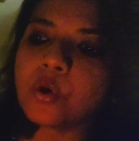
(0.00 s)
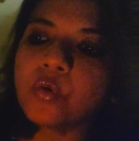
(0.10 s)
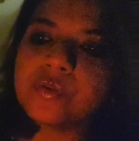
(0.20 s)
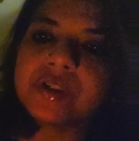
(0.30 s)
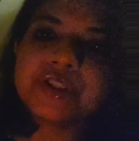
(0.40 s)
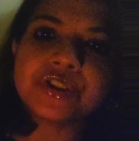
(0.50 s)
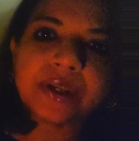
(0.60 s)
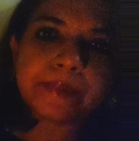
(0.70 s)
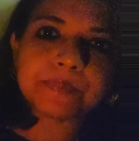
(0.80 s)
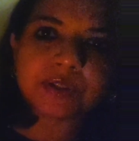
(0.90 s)
oval
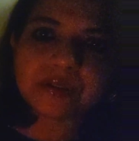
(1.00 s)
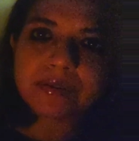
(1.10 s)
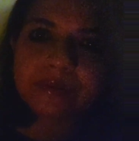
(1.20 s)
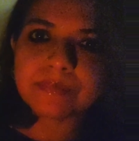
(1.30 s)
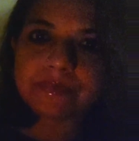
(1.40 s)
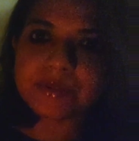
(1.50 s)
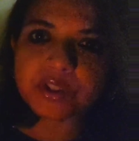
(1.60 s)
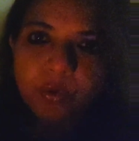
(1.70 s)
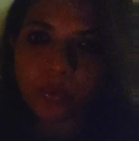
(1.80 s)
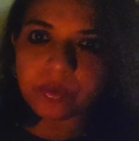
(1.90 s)
shaped
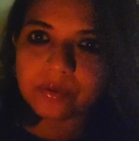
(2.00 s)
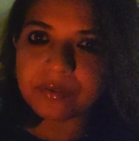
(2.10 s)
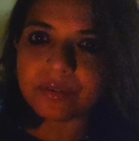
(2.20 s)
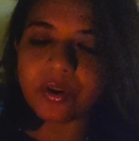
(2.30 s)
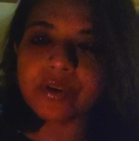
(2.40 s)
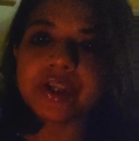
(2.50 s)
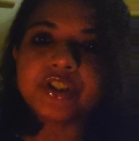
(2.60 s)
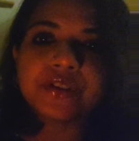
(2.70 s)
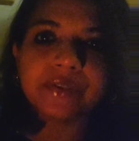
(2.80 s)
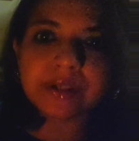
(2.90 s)
stone or the
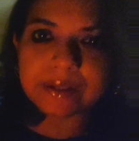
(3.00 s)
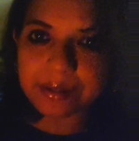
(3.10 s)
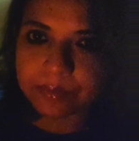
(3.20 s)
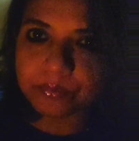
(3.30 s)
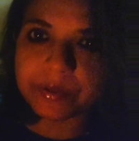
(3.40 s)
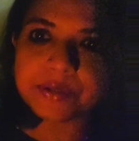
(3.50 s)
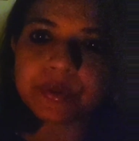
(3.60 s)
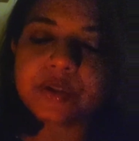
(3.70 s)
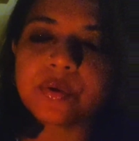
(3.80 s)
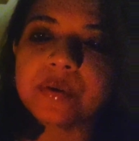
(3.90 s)
Shiva lingam that
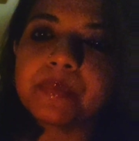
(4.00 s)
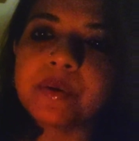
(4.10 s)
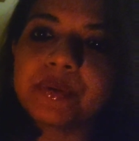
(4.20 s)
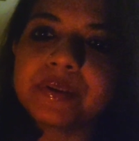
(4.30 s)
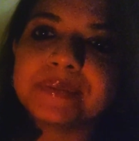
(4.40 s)
we talk about.